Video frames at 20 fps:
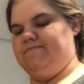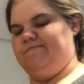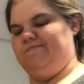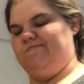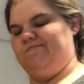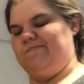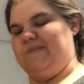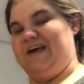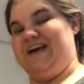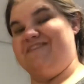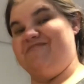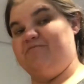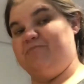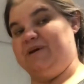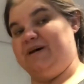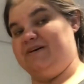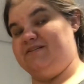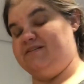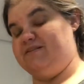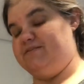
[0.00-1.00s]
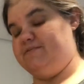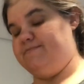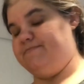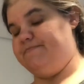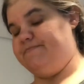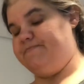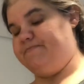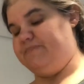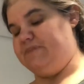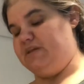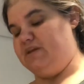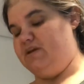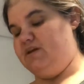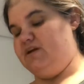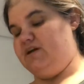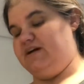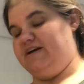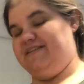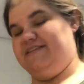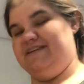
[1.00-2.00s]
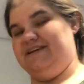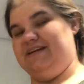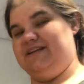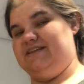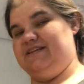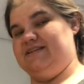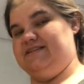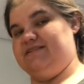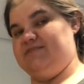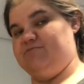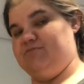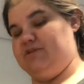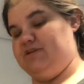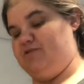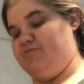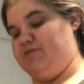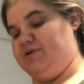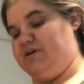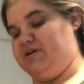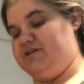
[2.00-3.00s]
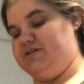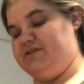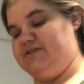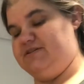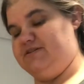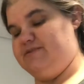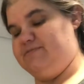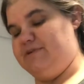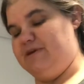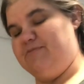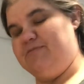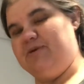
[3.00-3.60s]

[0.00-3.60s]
half palette. I think that some of their boxes might